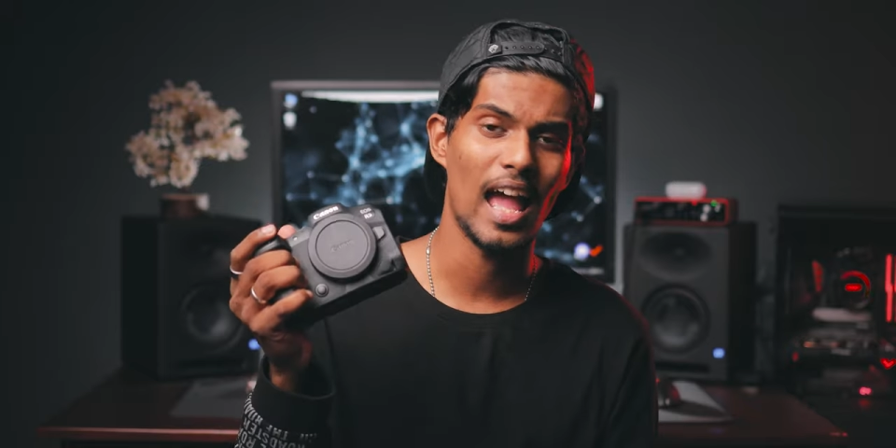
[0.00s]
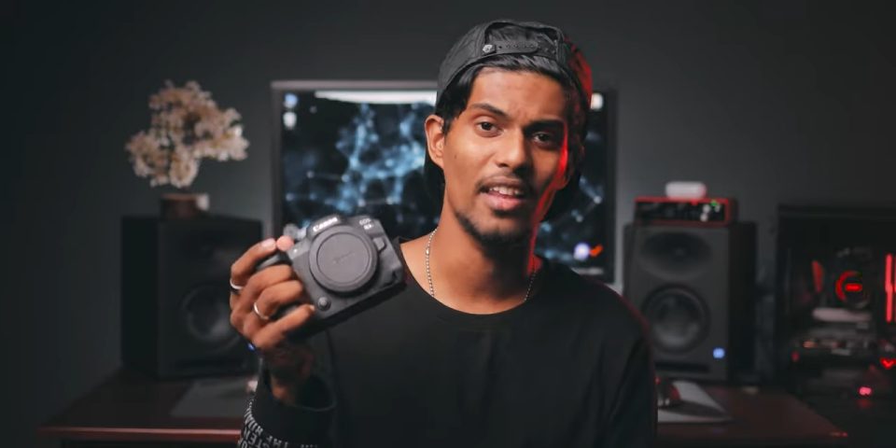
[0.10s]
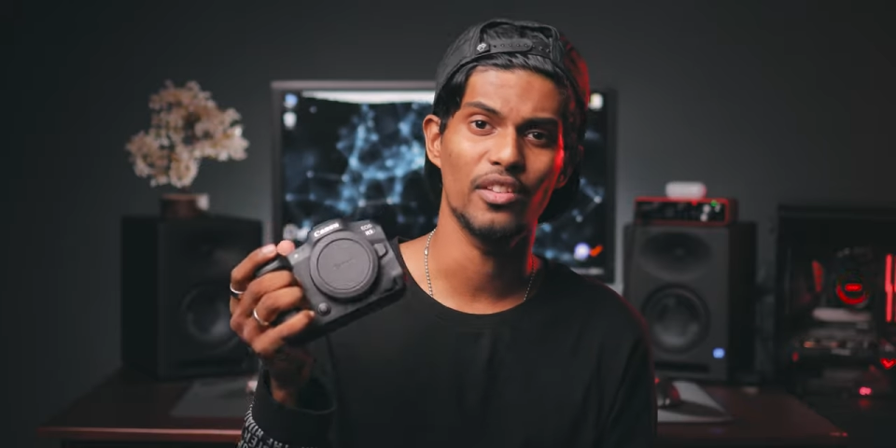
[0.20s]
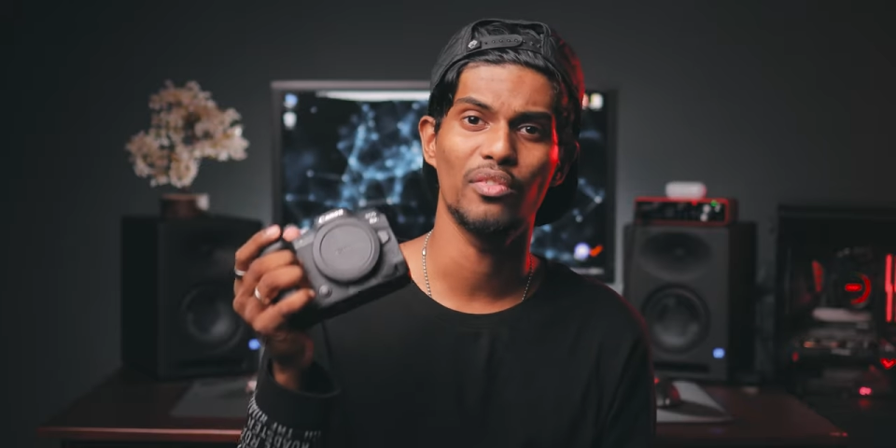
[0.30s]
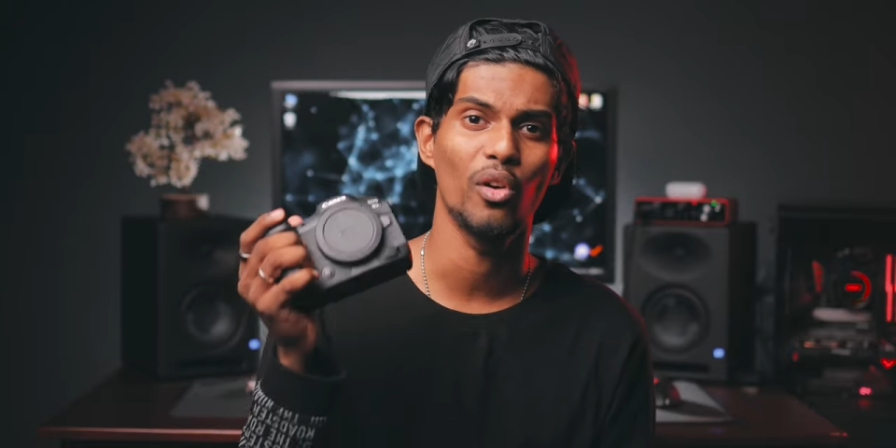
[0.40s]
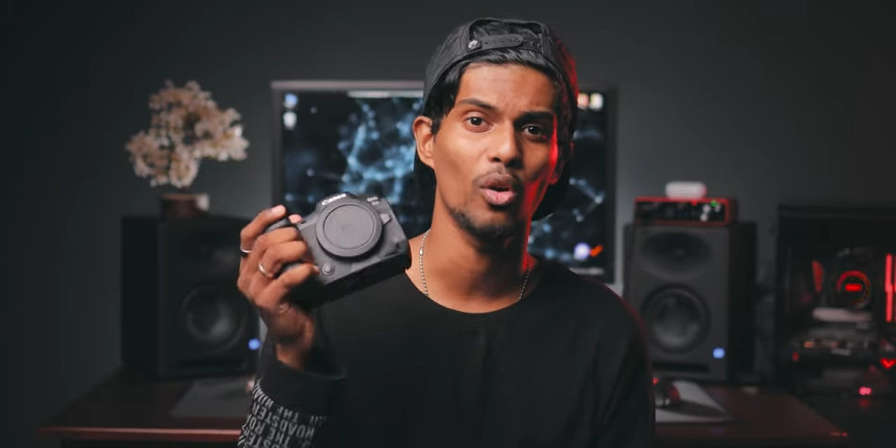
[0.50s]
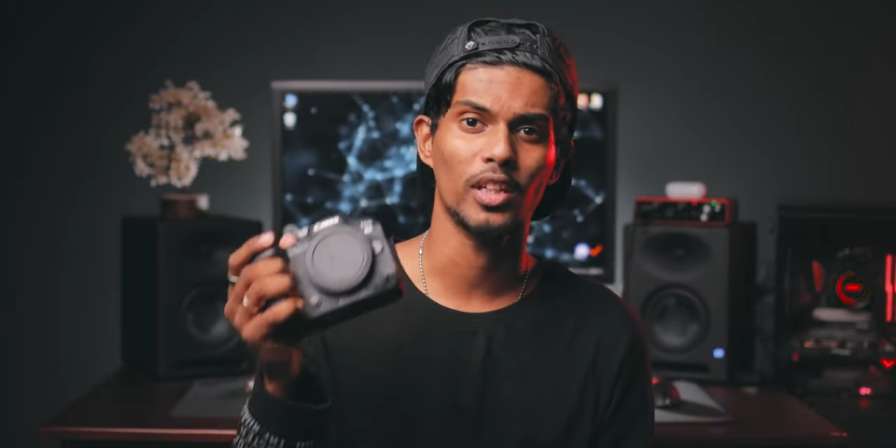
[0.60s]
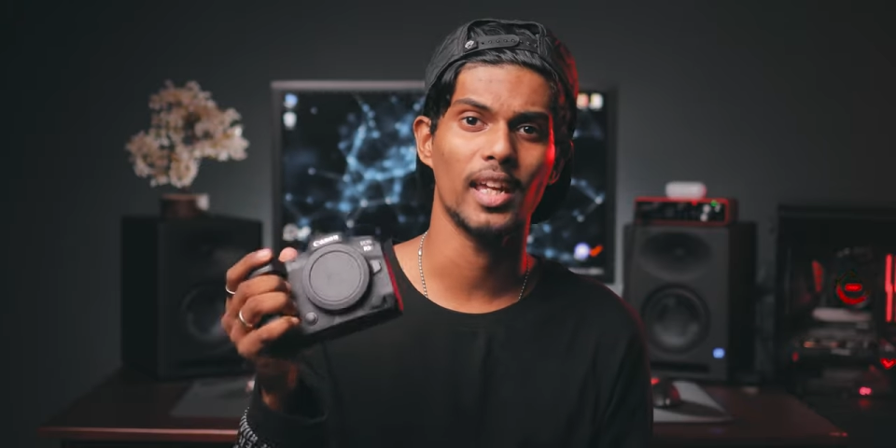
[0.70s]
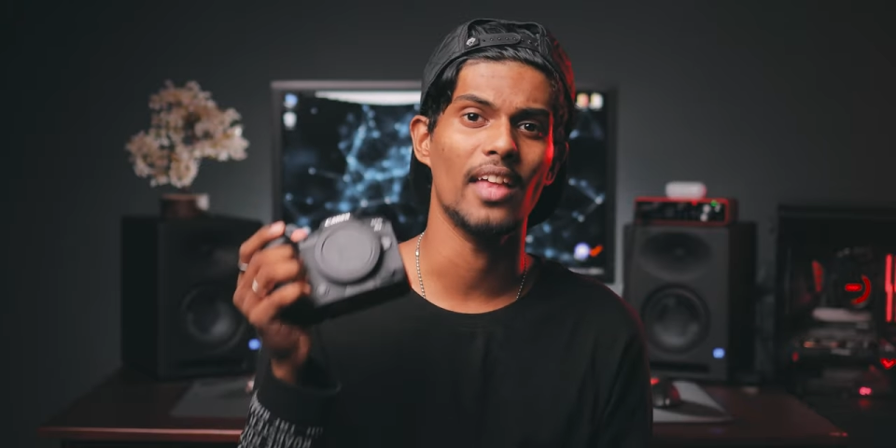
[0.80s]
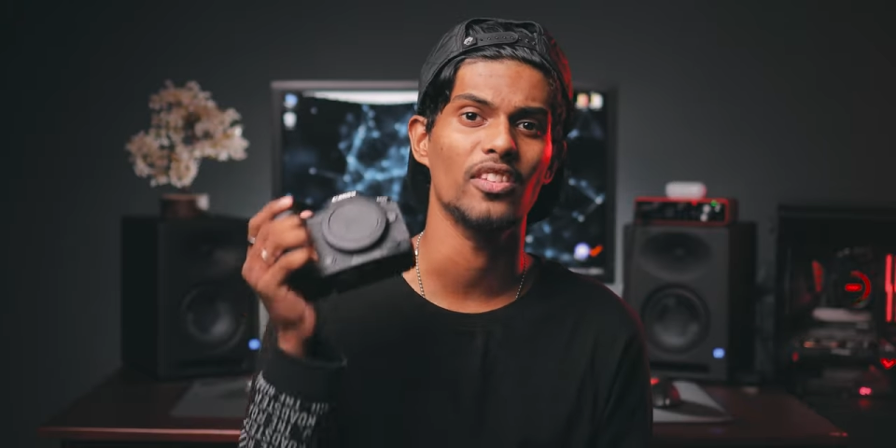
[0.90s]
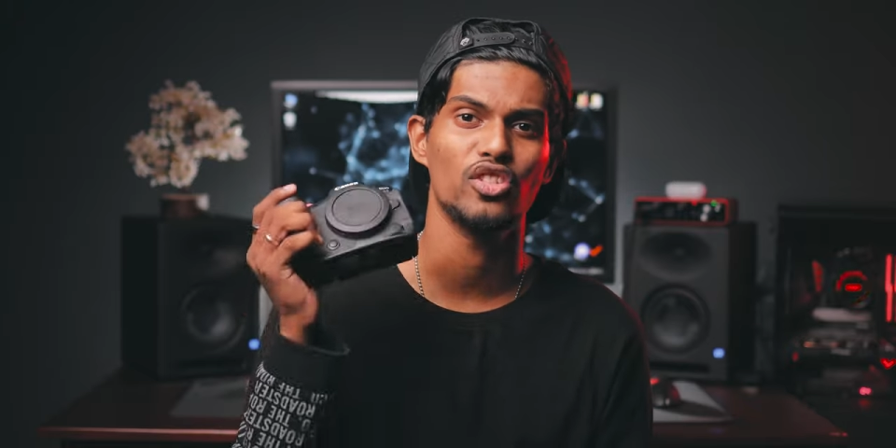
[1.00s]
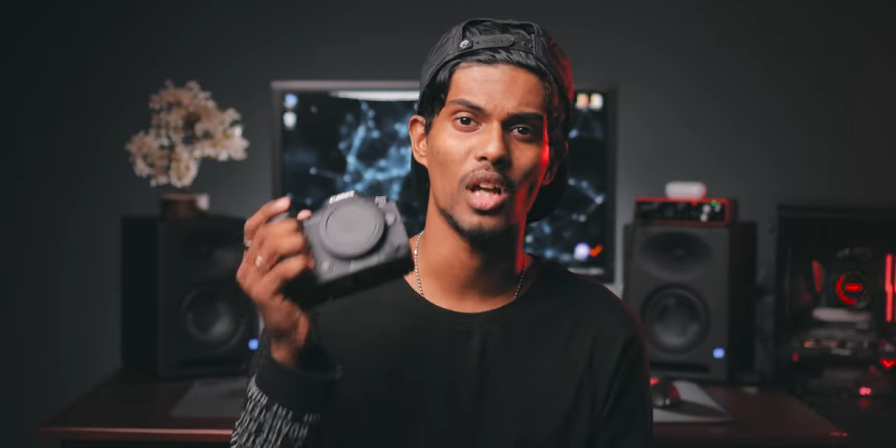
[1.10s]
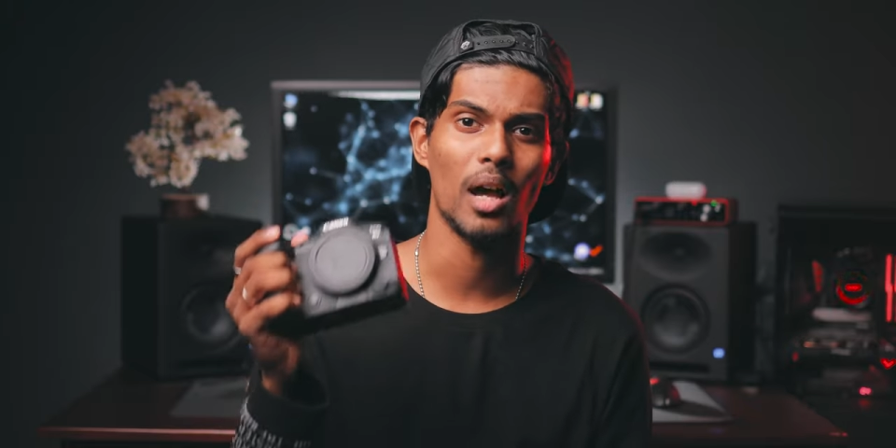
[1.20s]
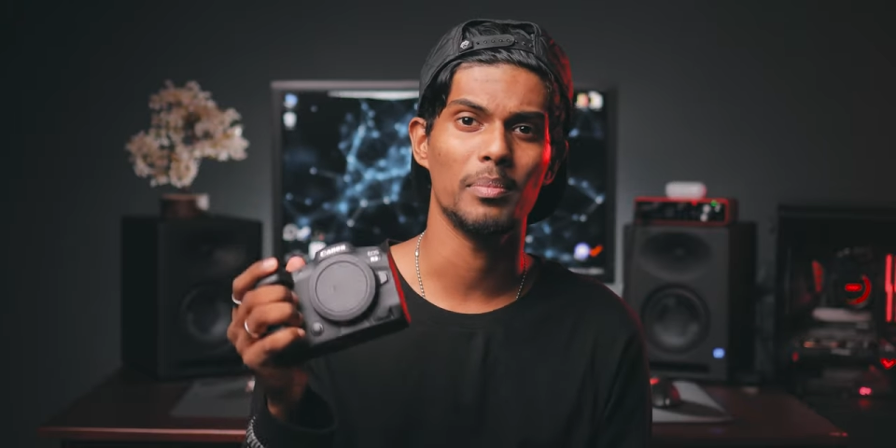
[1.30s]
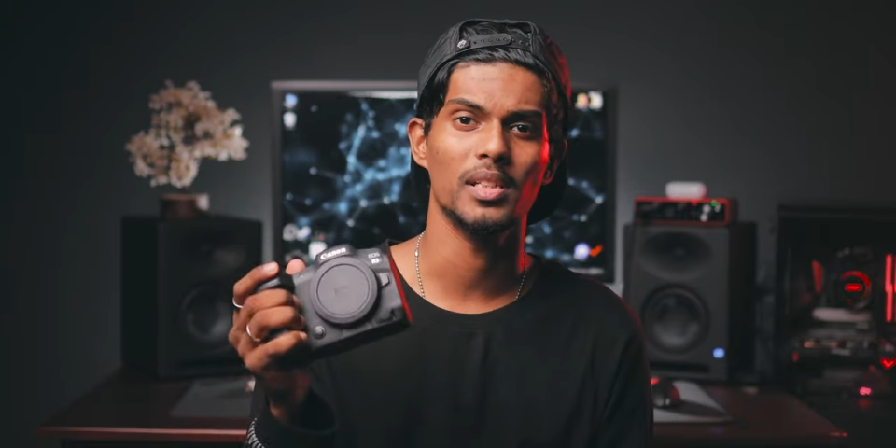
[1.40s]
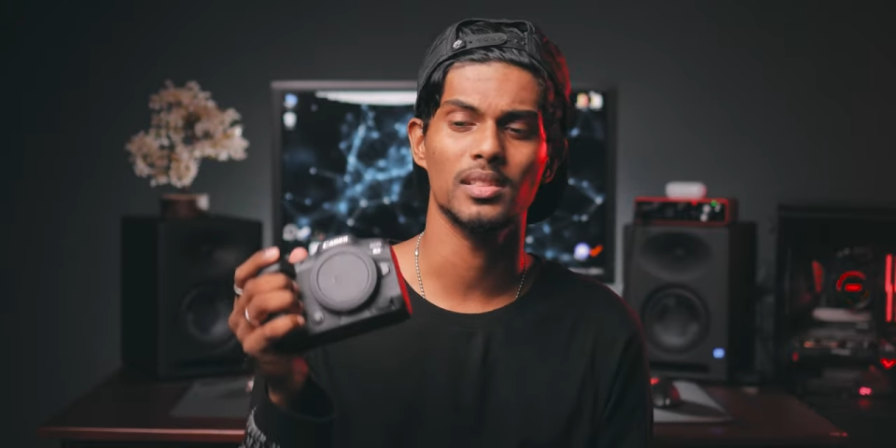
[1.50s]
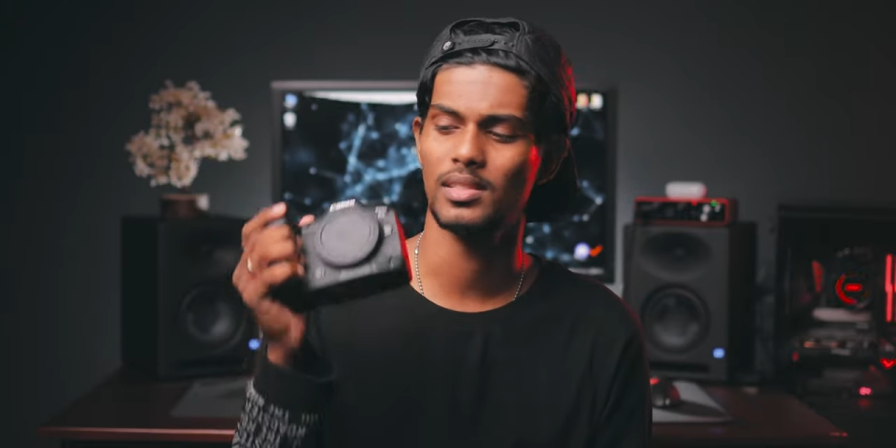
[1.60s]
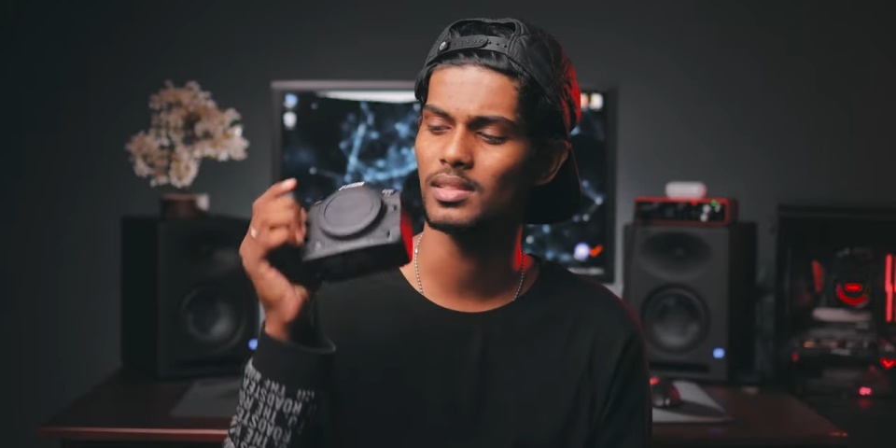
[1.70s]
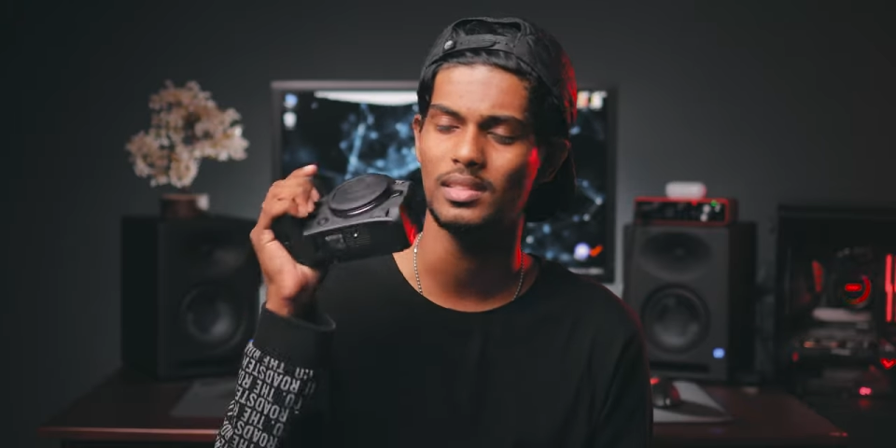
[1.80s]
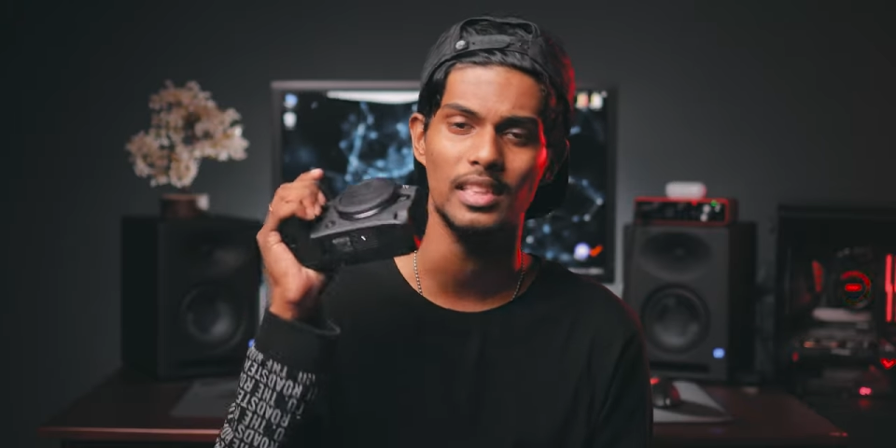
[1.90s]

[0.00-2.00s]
and the 4K and the sharpness this